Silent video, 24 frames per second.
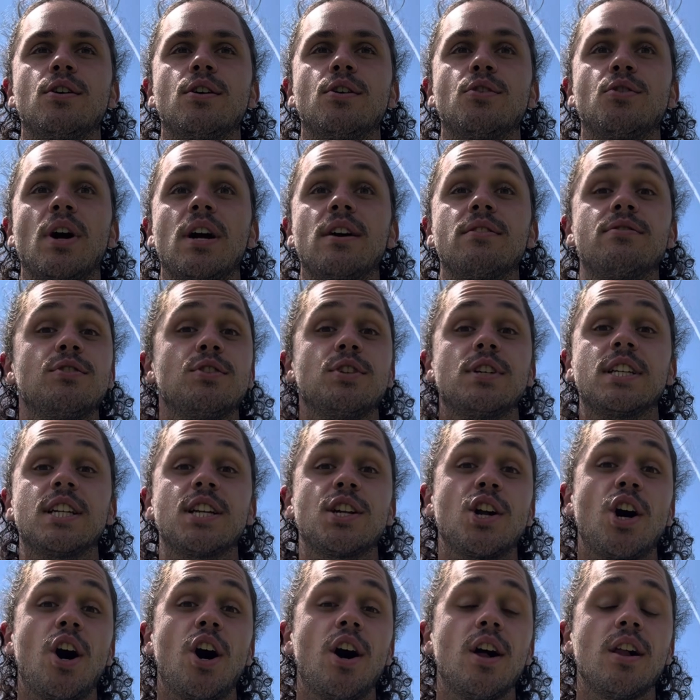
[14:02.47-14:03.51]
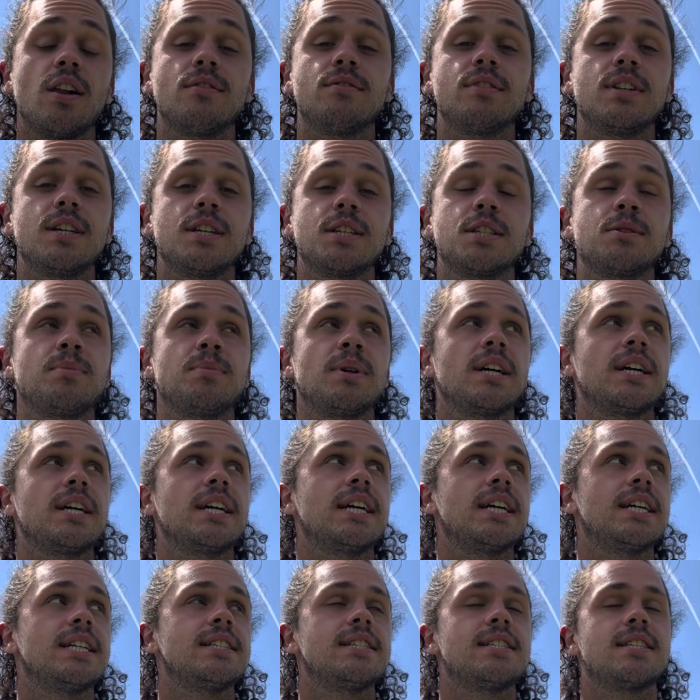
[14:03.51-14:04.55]
grateful and in awe of the
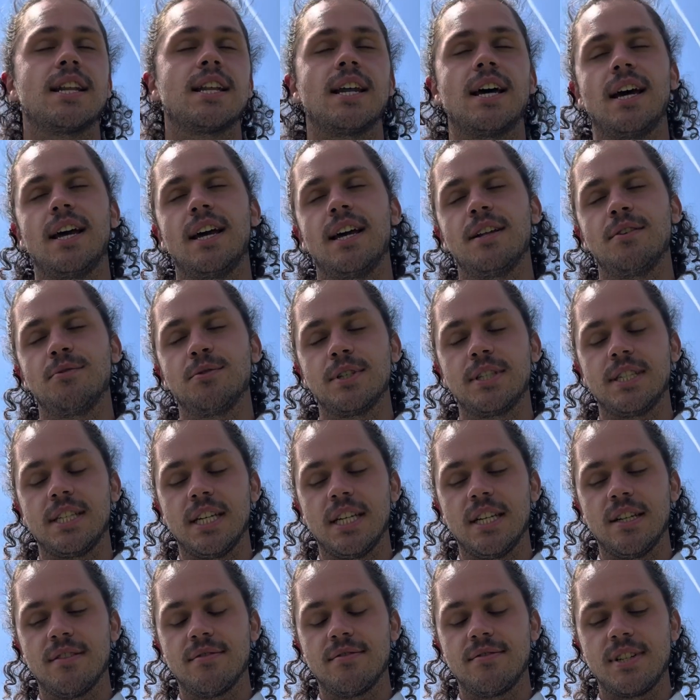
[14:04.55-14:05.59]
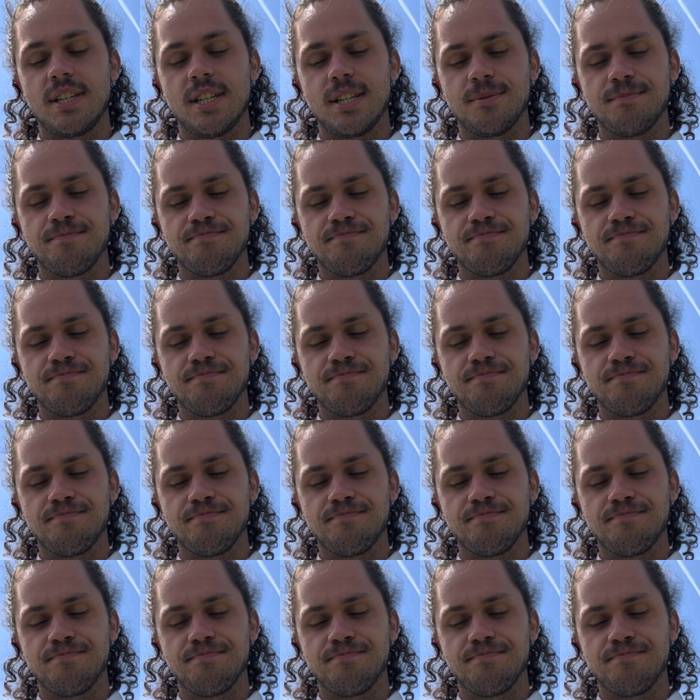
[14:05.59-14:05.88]
experience that I had received.